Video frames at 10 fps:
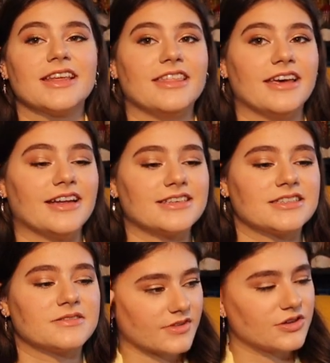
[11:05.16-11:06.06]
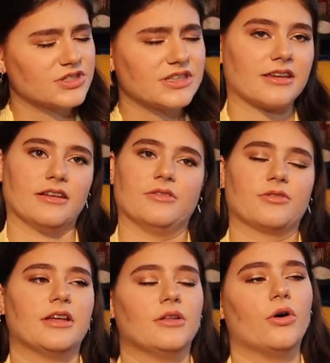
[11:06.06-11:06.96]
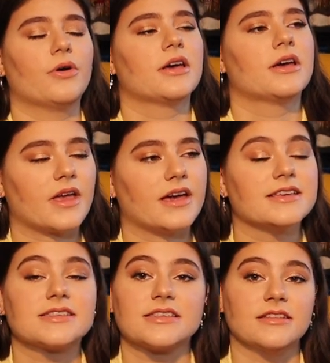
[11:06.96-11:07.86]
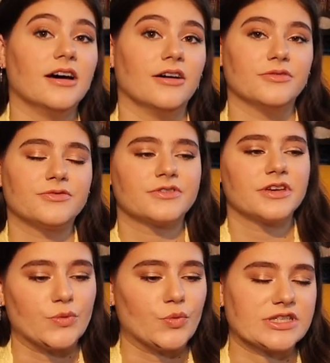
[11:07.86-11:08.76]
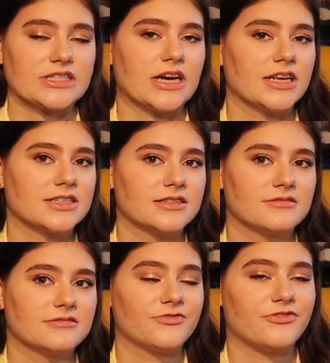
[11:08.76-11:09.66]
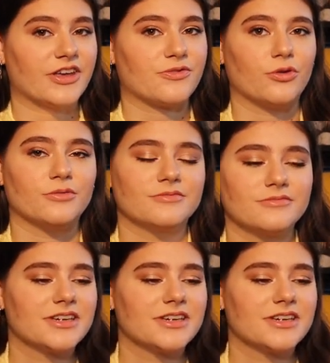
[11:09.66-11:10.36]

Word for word: that, just like in Othello, his love was not faithful,